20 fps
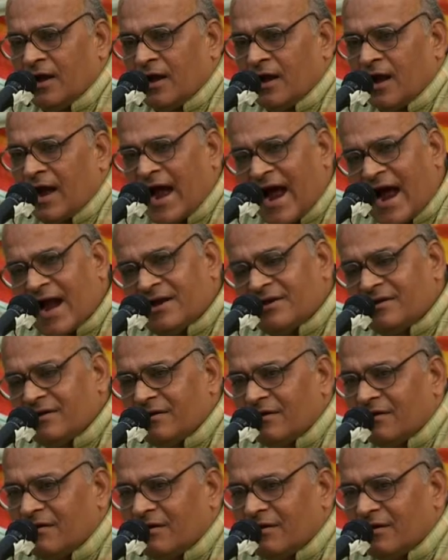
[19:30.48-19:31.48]
had
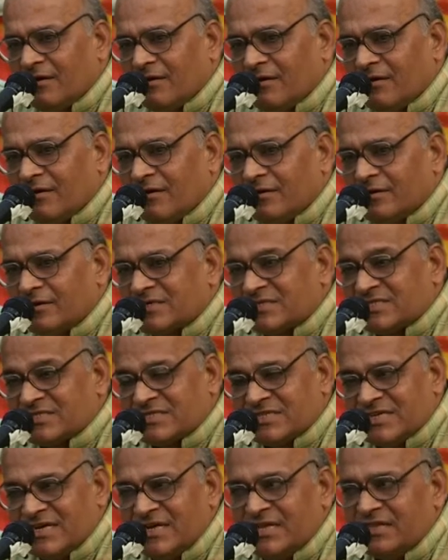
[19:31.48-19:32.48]

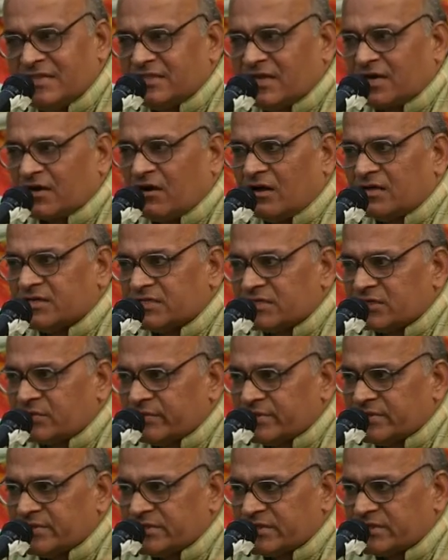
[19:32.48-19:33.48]
seen the
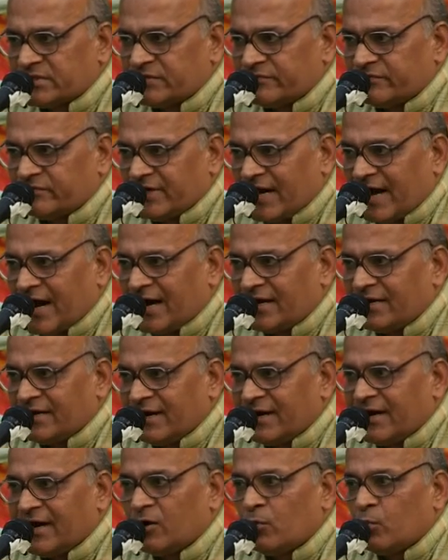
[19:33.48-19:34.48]
consequences of that
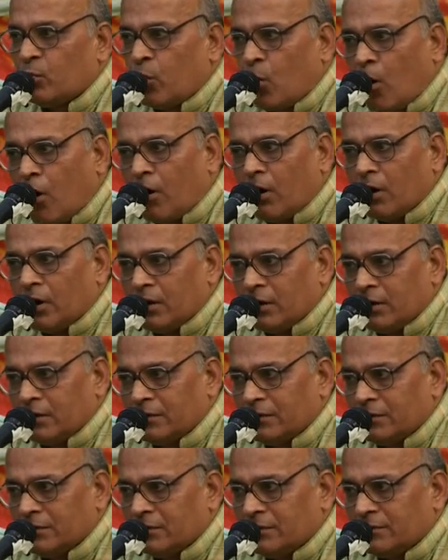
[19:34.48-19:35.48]
and had warned
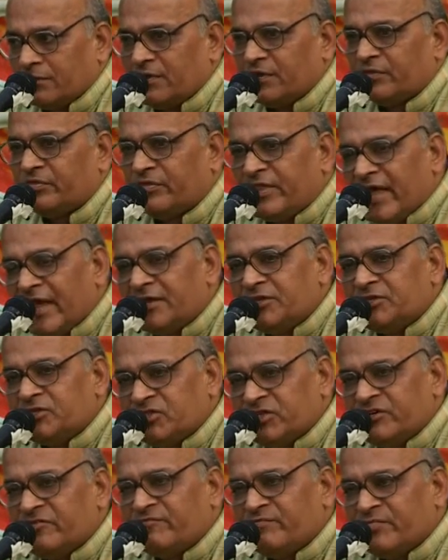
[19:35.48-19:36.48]
the then
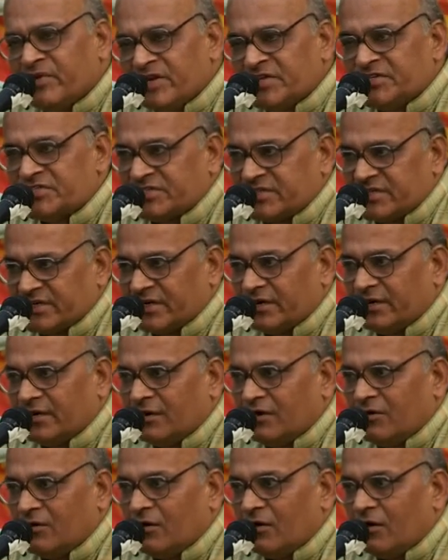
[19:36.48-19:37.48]
Chief Minister
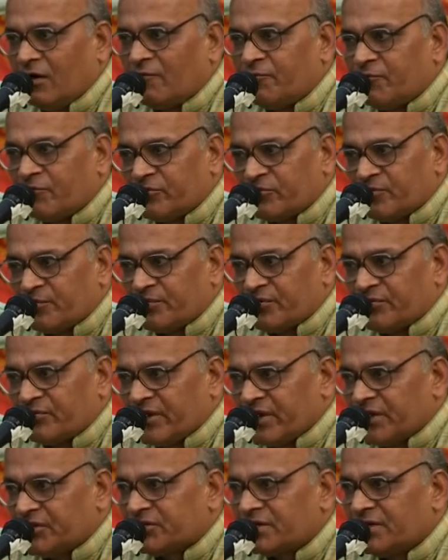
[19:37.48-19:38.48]
of Uttar
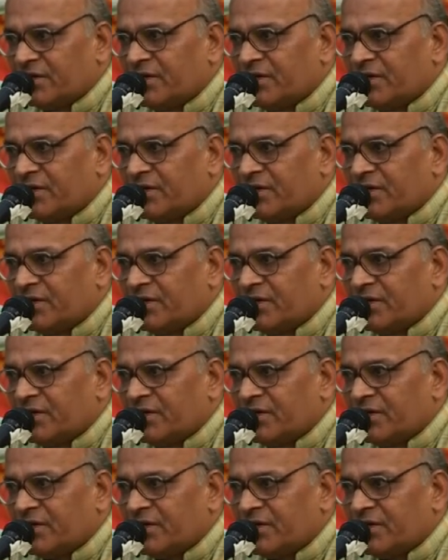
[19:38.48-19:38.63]
Pradesh,